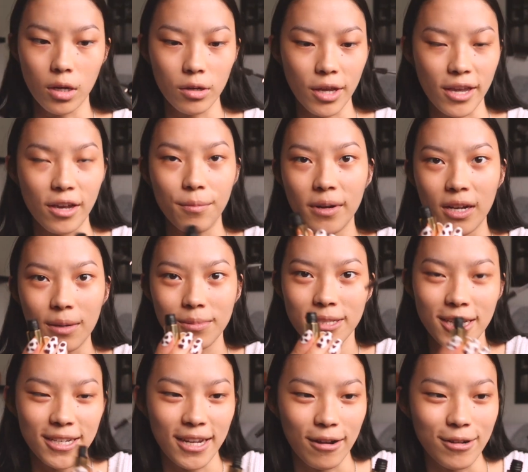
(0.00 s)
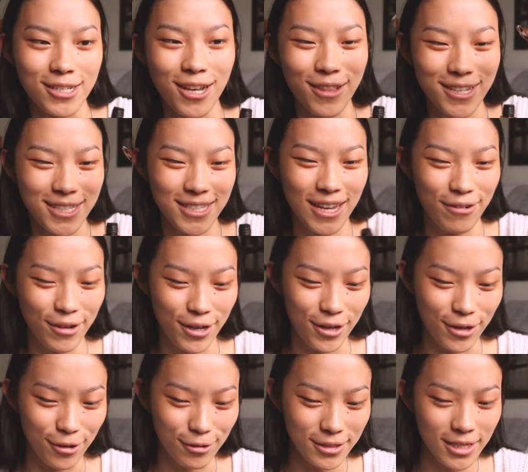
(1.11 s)
okay, I opened it upside down, so this is how it
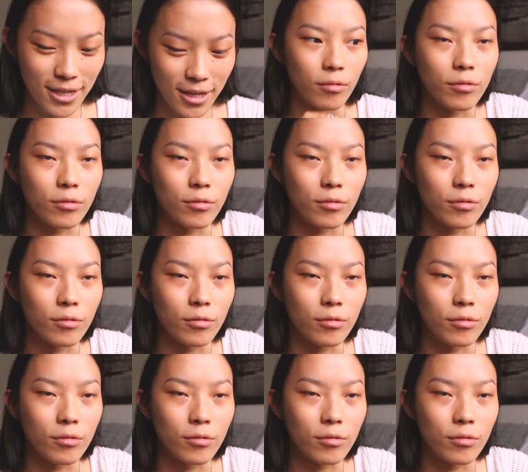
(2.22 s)
goes.